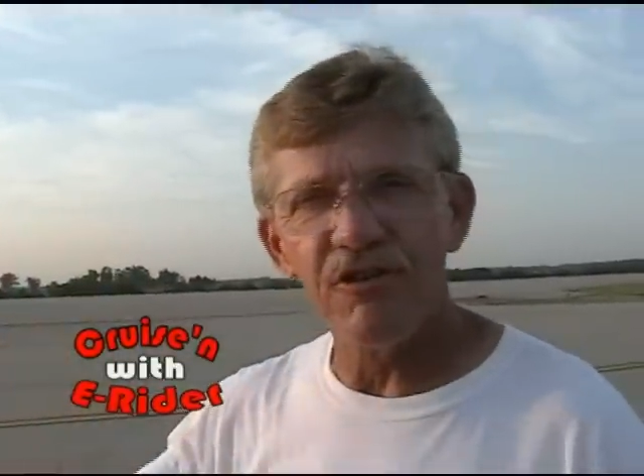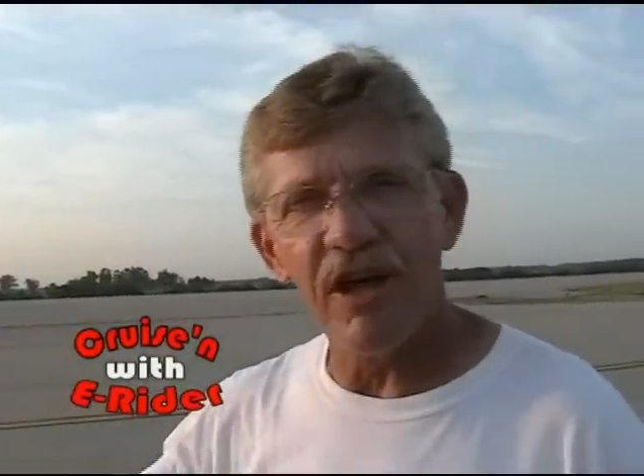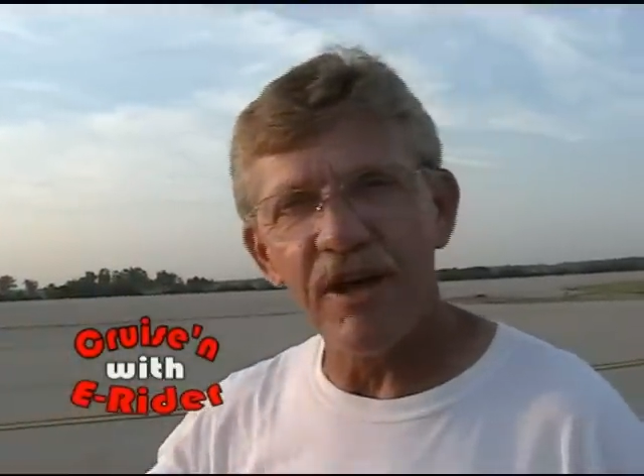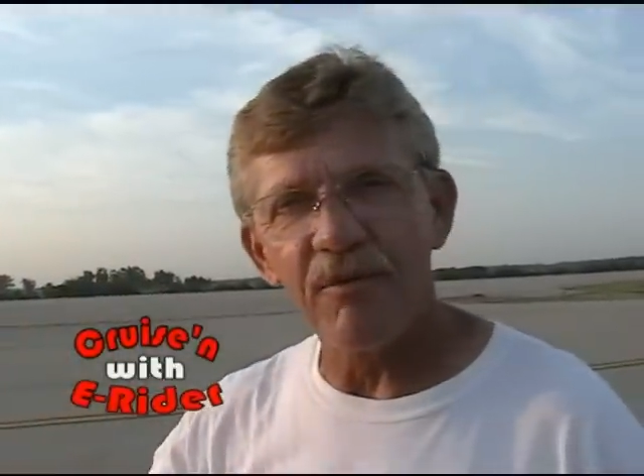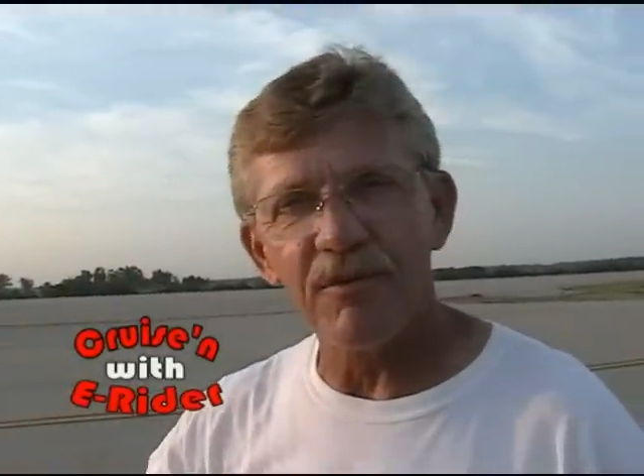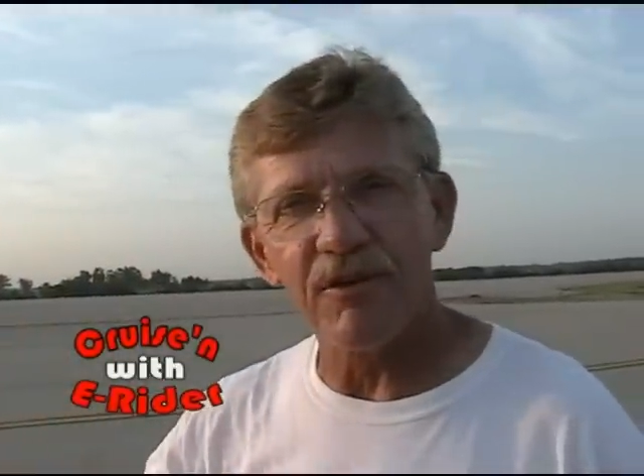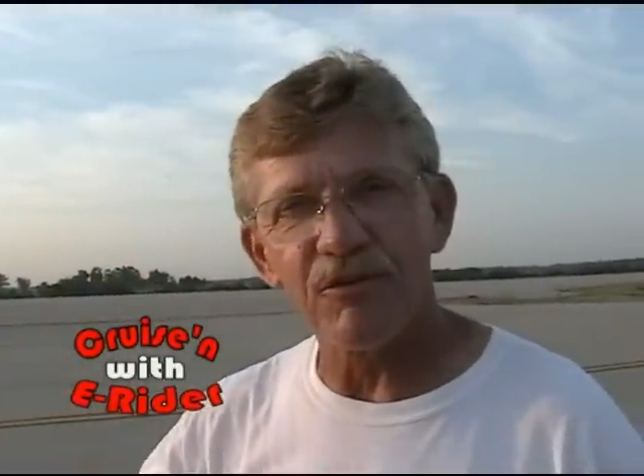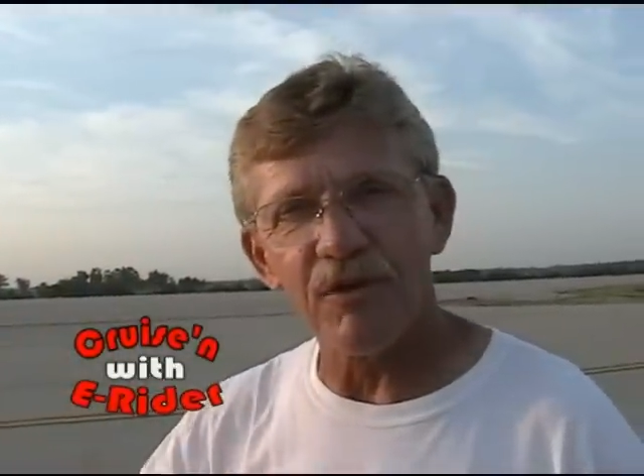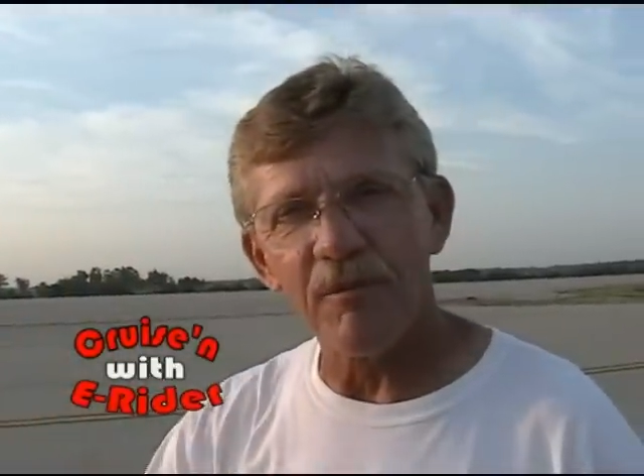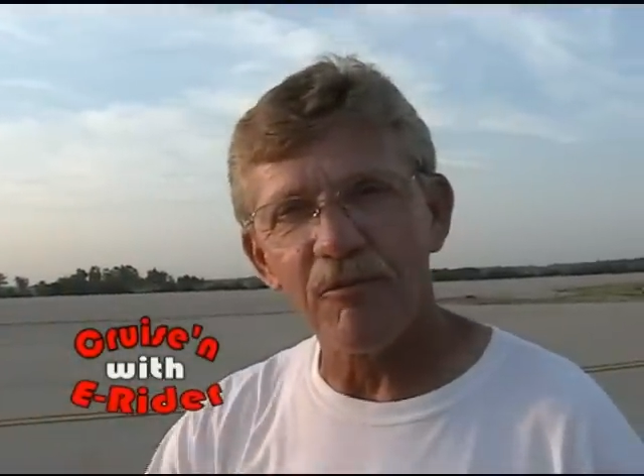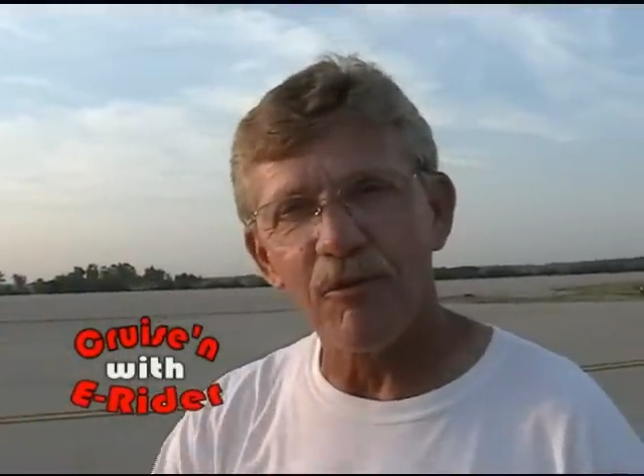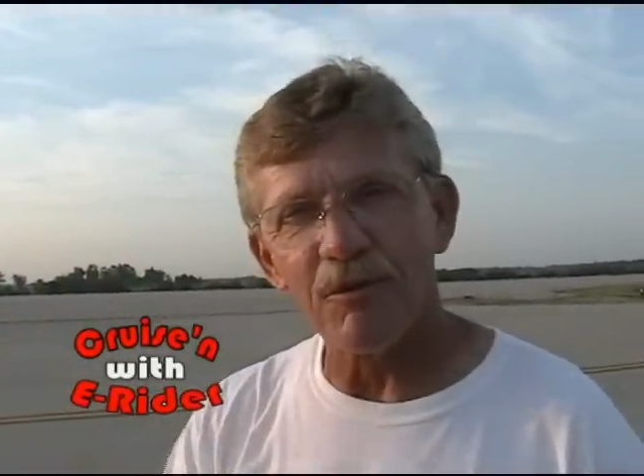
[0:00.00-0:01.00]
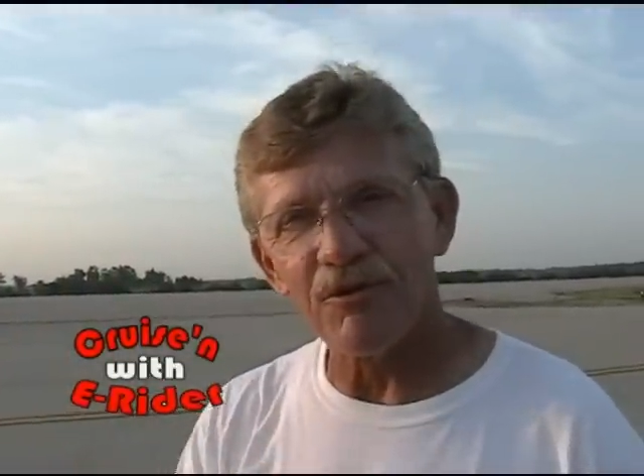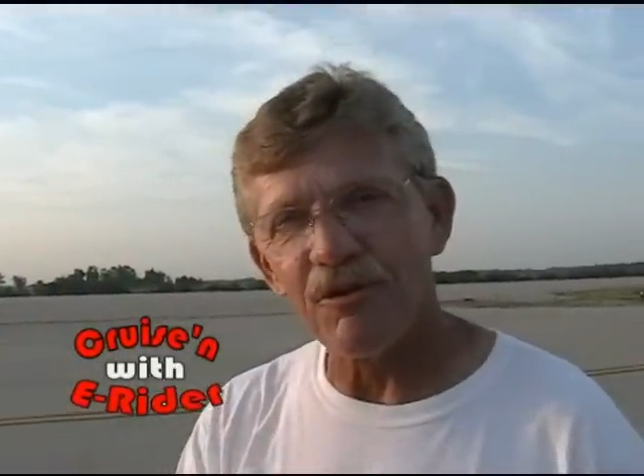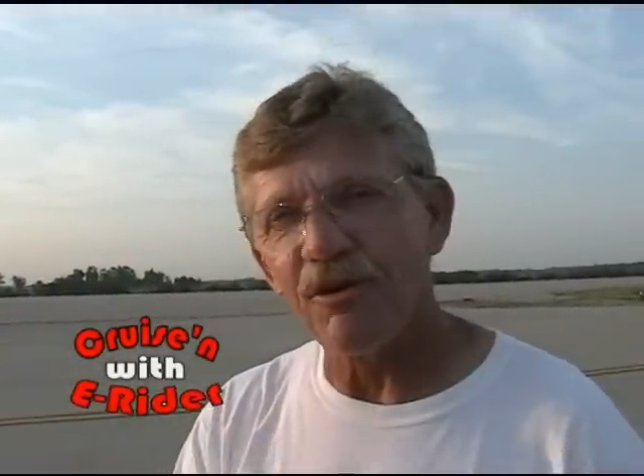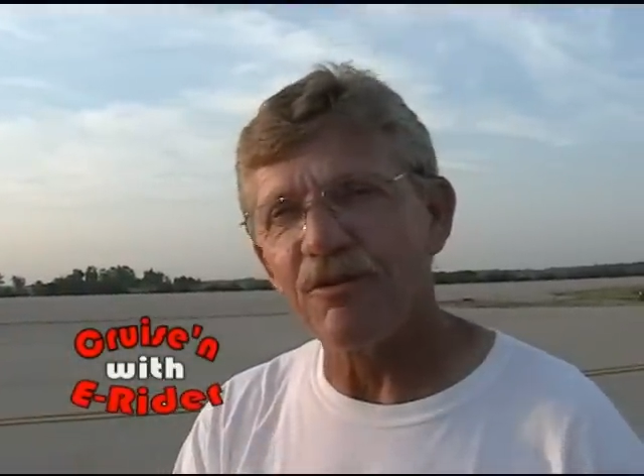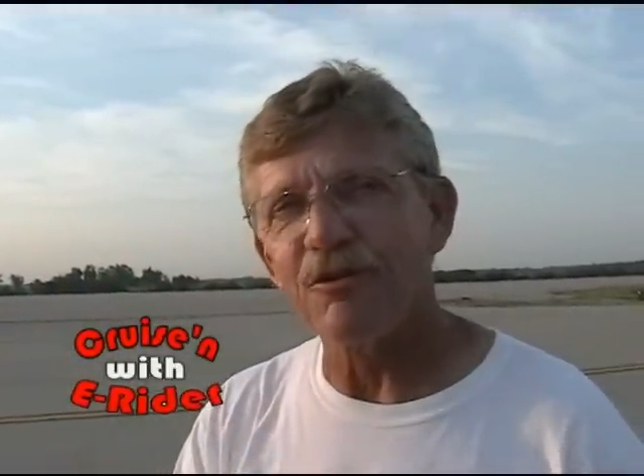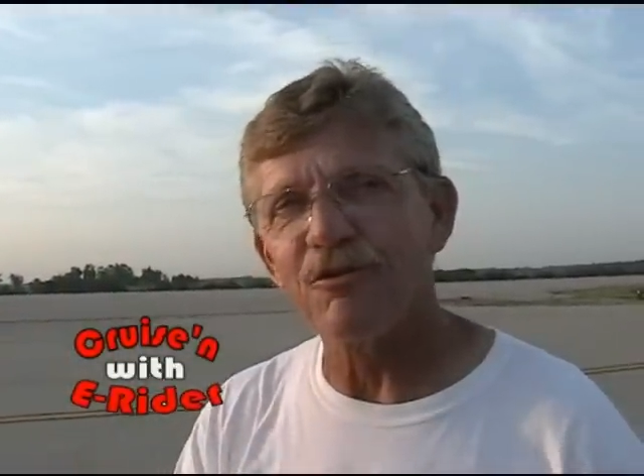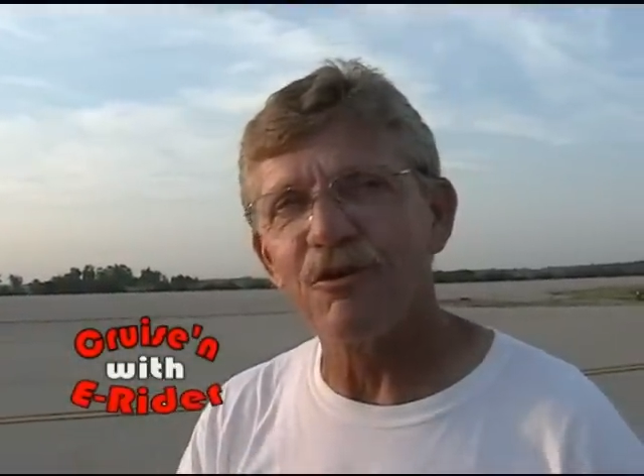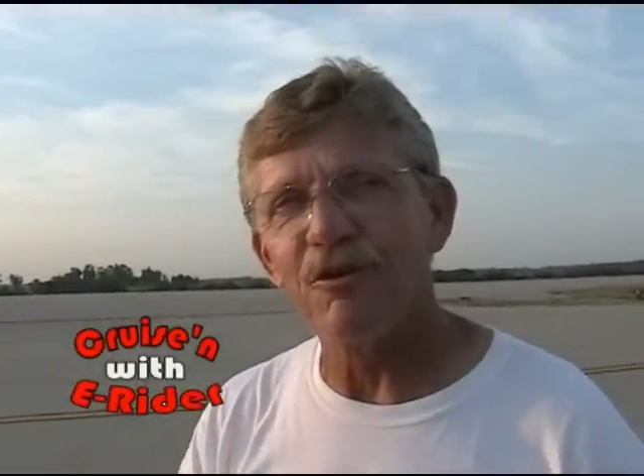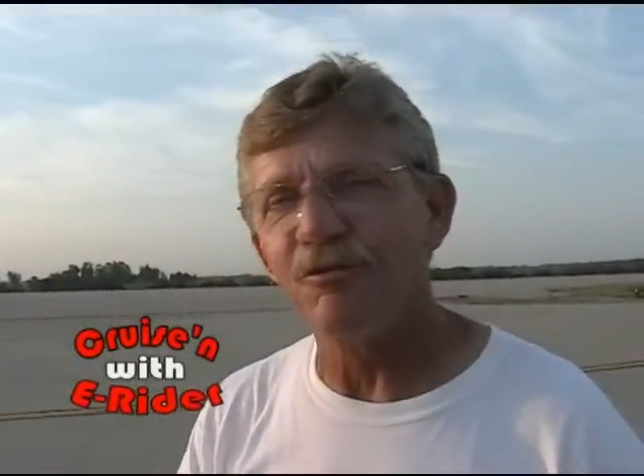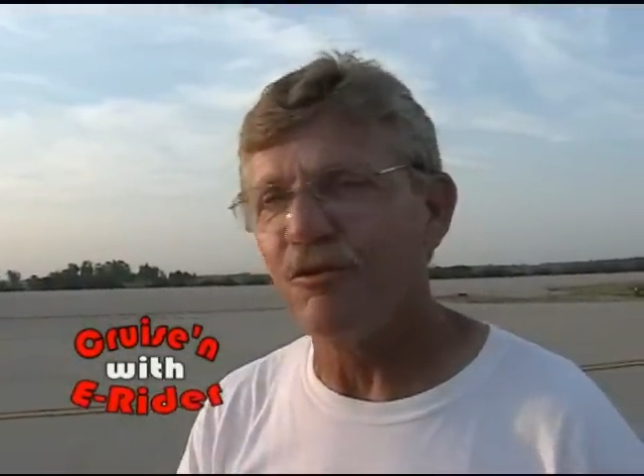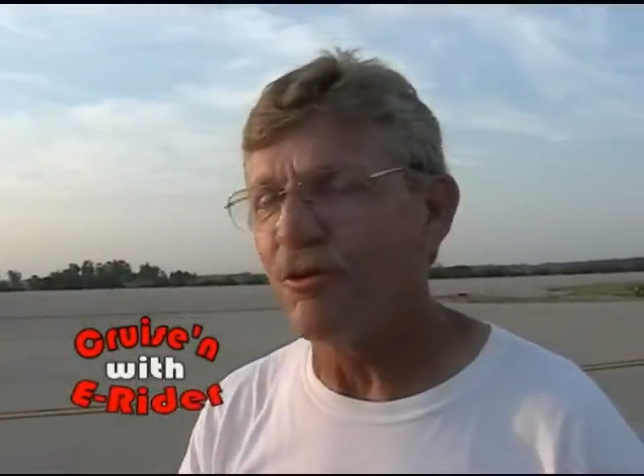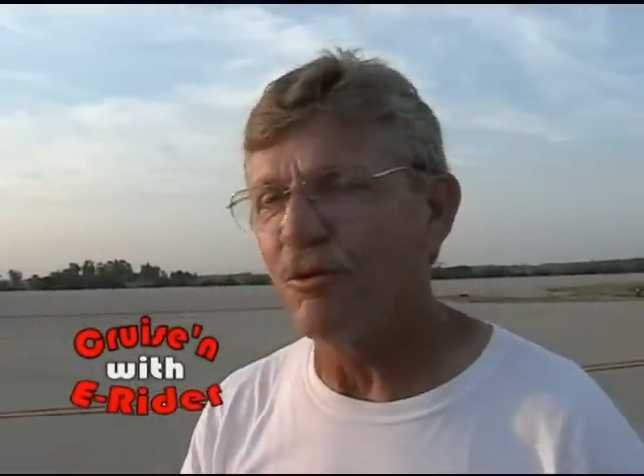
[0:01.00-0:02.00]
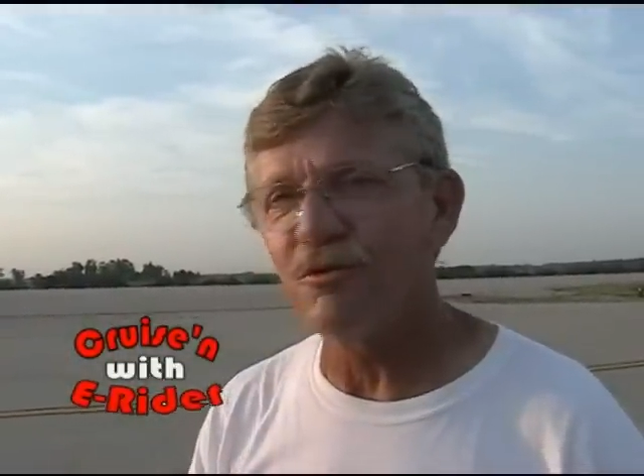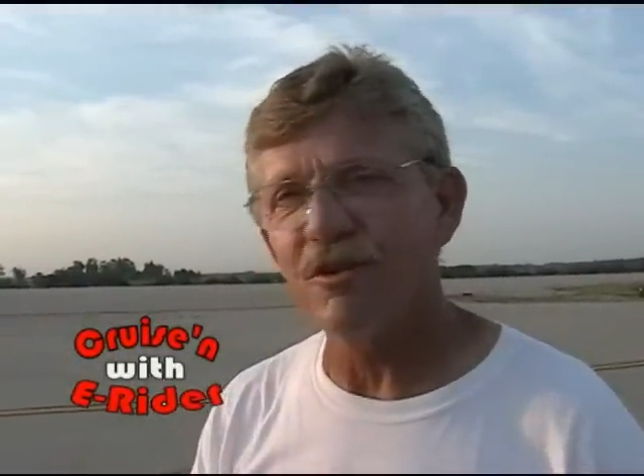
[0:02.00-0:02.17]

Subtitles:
chatted with us right before we started this interview.